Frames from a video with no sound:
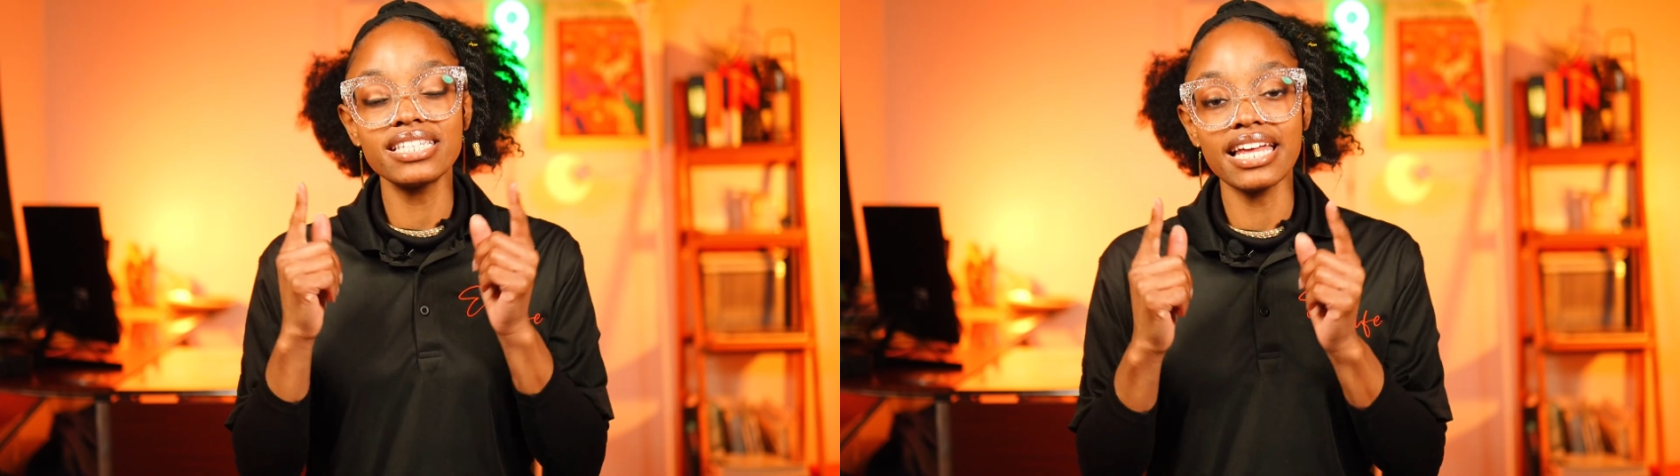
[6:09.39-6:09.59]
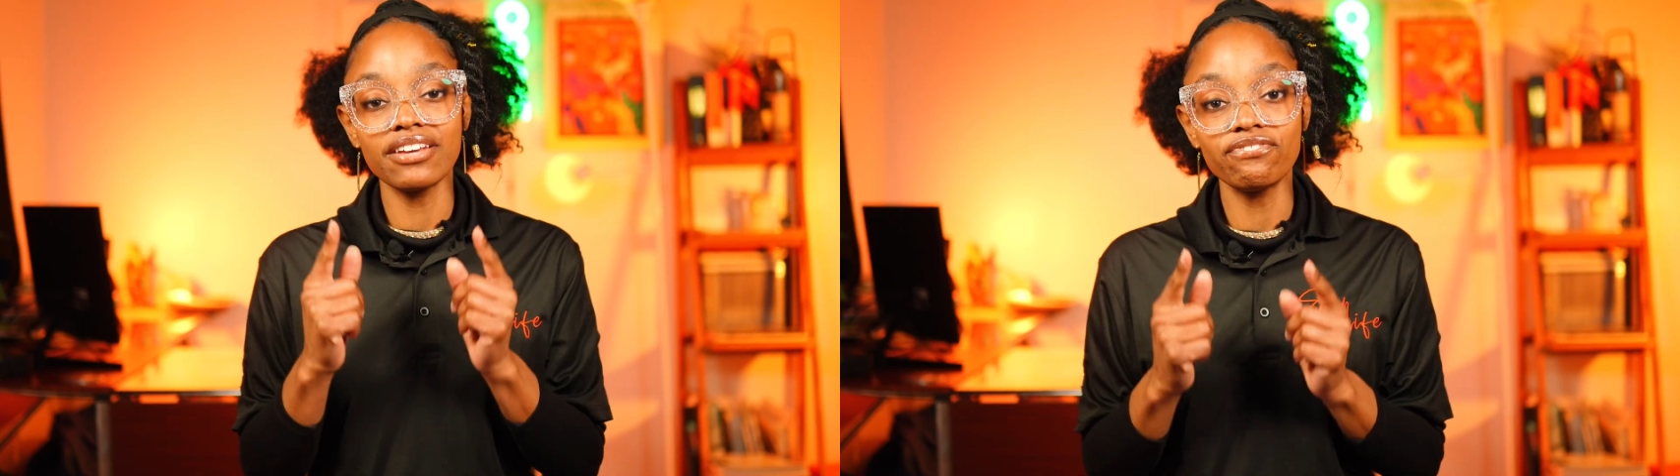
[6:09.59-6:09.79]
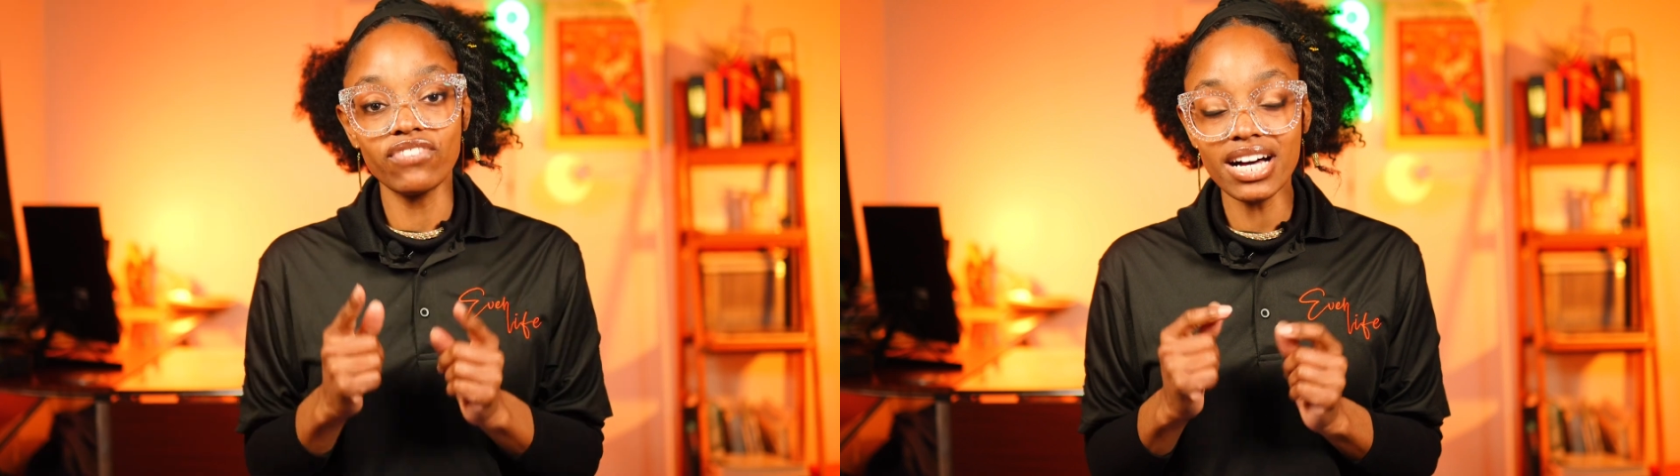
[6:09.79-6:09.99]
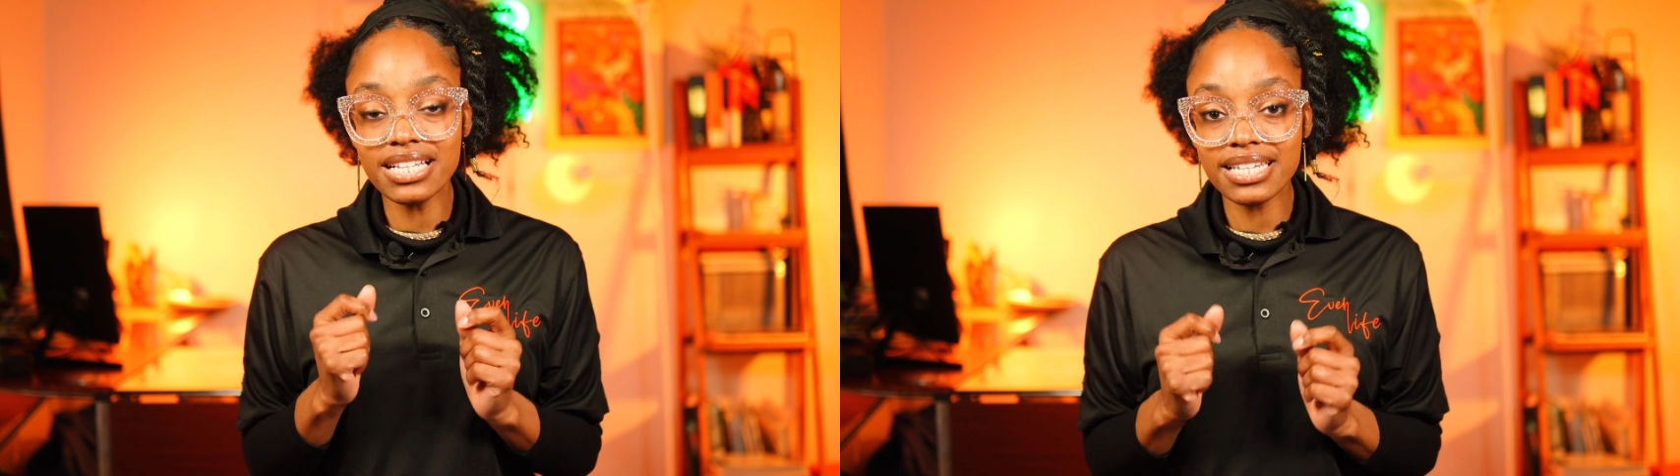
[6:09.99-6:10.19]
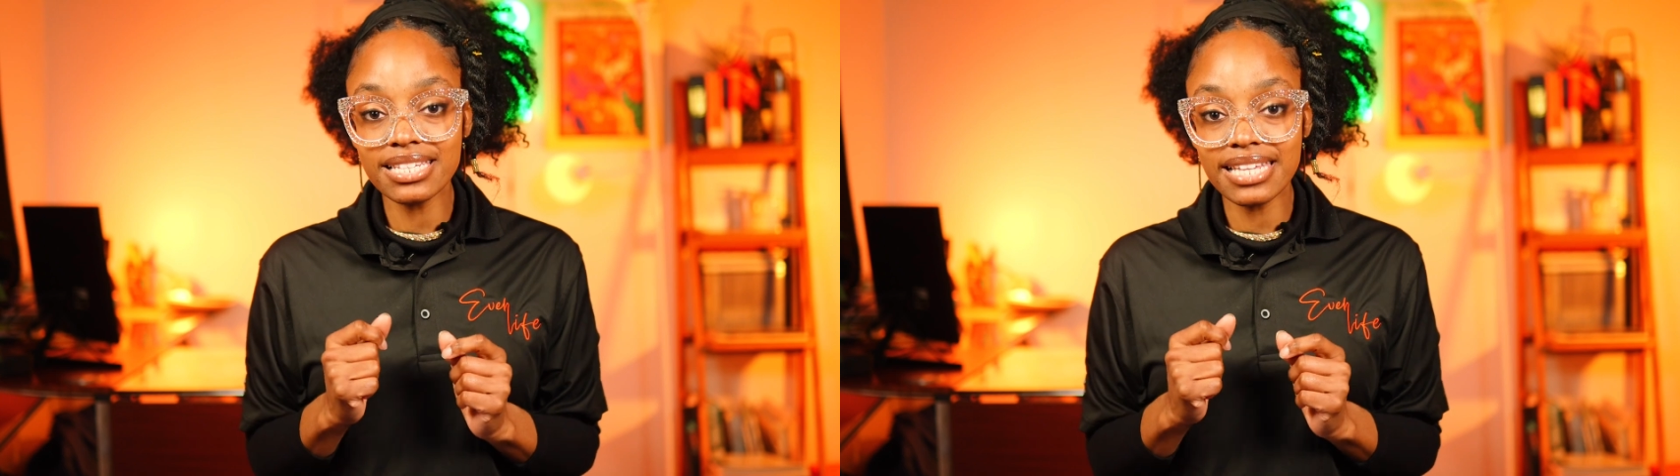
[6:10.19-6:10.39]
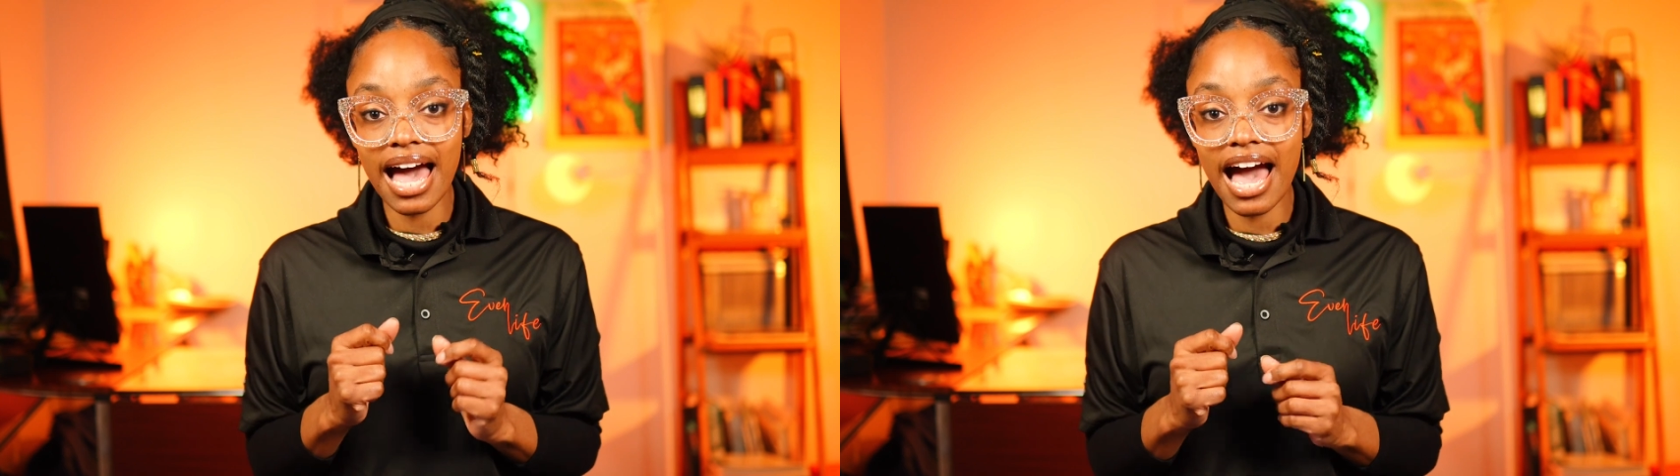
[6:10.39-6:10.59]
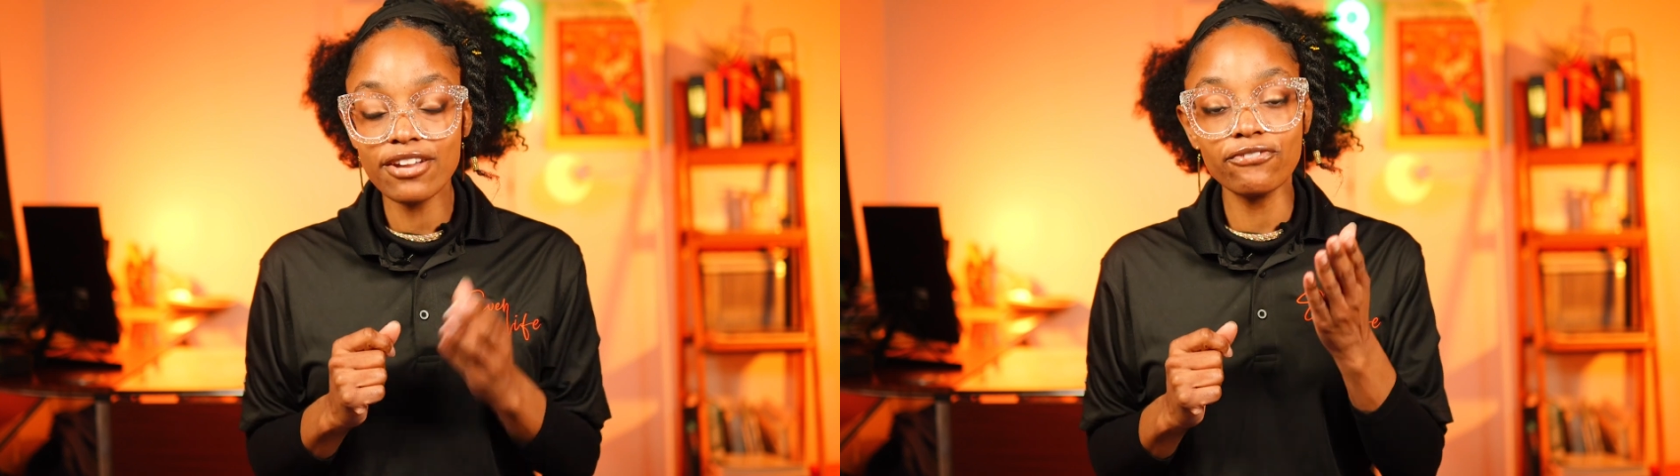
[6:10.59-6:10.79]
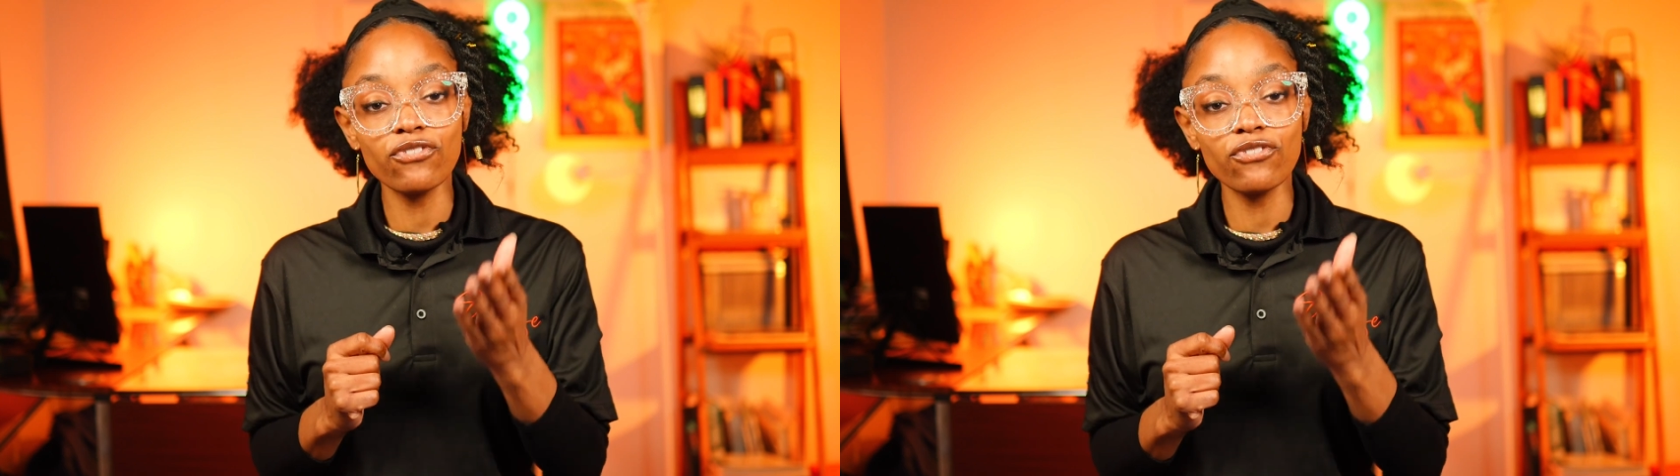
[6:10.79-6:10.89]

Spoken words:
setting funds aside